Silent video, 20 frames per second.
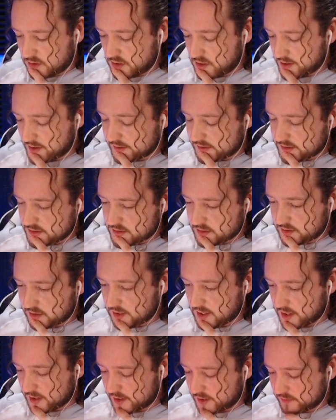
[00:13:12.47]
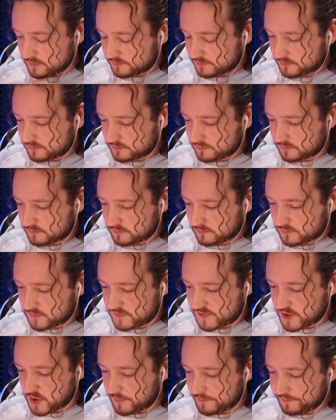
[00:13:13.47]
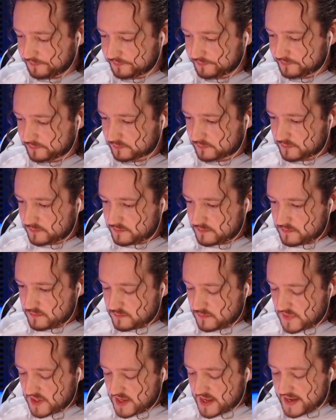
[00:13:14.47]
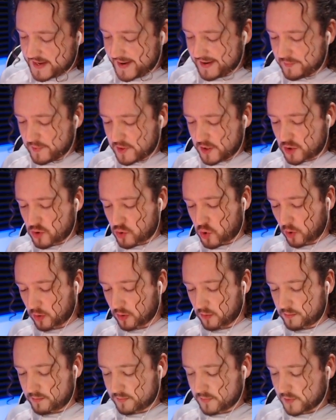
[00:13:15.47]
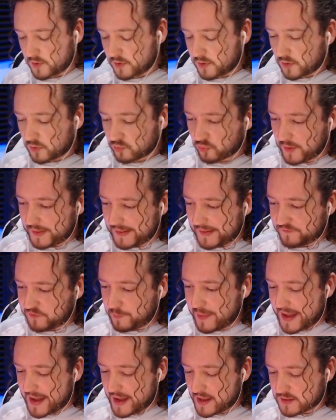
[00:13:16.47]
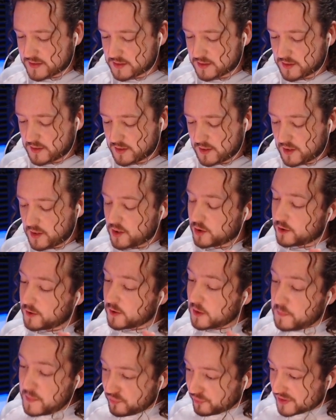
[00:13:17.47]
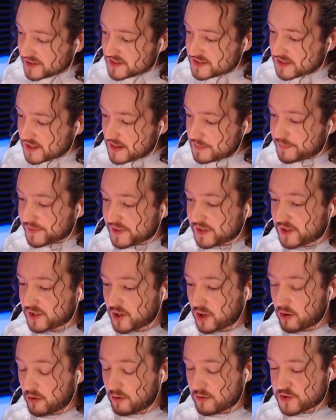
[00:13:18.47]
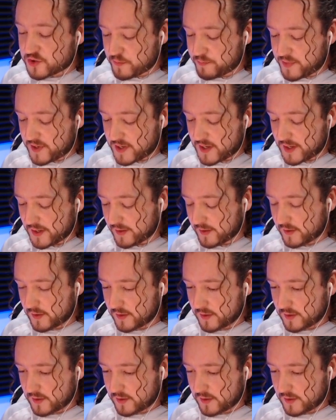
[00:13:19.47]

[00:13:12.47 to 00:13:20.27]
Alright, dude. Good luck. So, I kind of want to go Golem right off the bat. Could be risky, but it could also be